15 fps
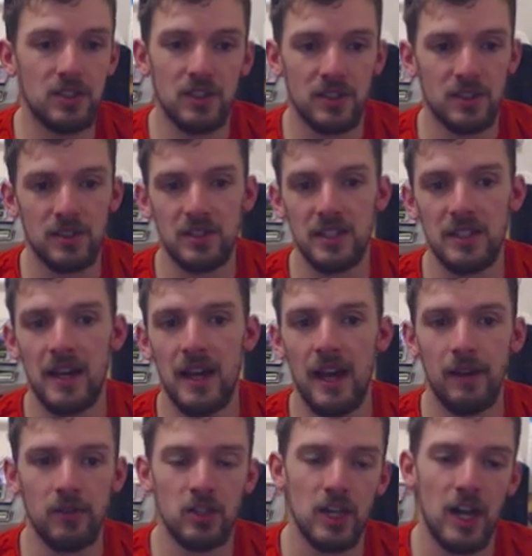just sit
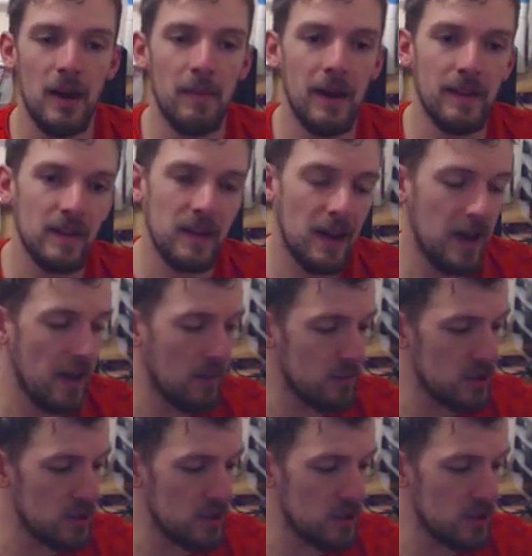down, chat about the game,